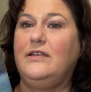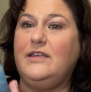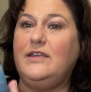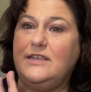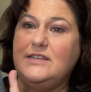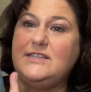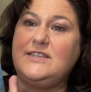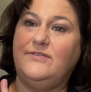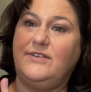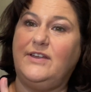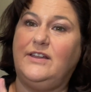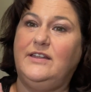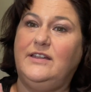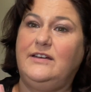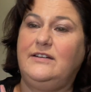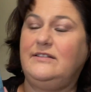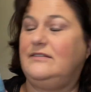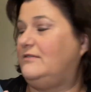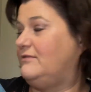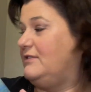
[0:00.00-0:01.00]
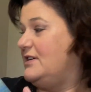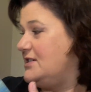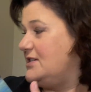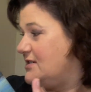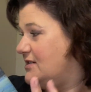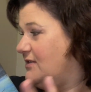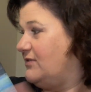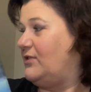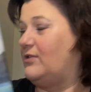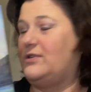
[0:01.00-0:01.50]
is the villain, which
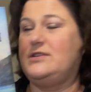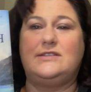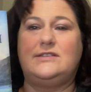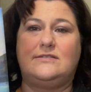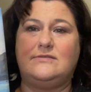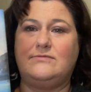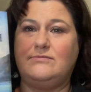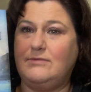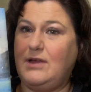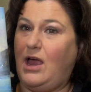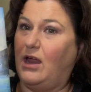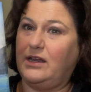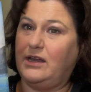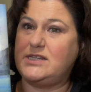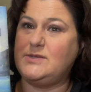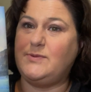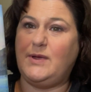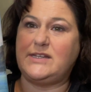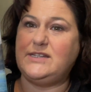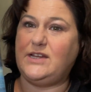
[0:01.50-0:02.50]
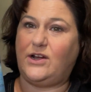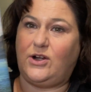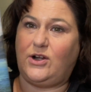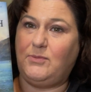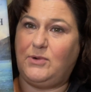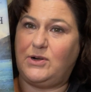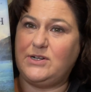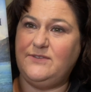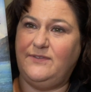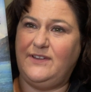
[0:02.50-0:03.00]
of course we all expect Aaron
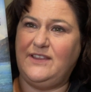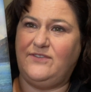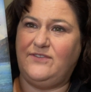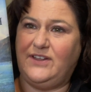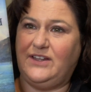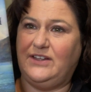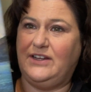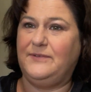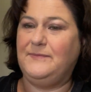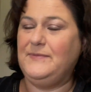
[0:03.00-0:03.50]
Burr to be the villain.